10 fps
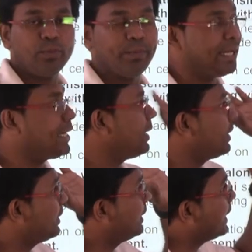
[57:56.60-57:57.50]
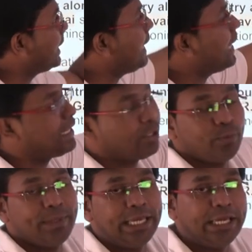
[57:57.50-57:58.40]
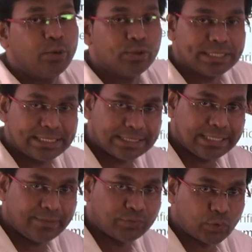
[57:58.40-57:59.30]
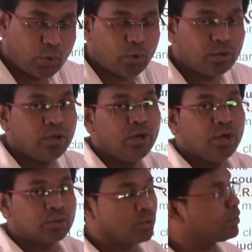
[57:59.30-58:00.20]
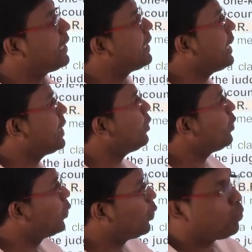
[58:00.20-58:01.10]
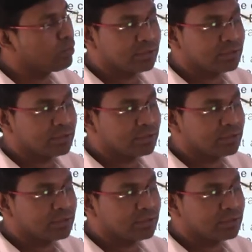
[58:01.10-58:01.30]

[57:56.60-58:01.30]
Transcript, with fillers: to make declare it to be eco-sensitive zone so that like, you know, no